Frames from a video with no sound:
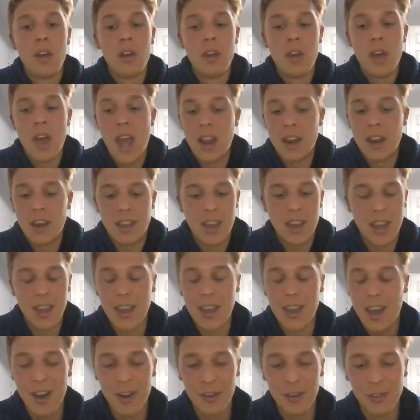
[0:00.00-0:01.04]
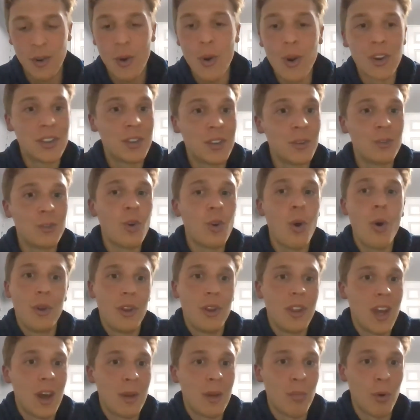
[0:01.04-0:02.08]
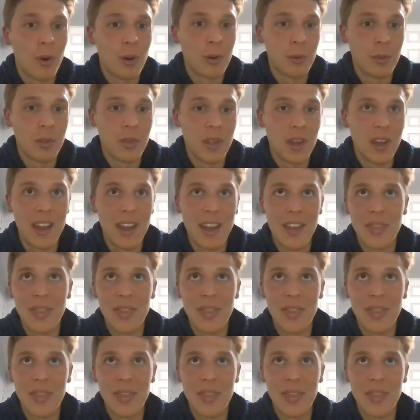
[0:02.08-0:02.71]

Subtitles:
And of course, he was totally on board with it.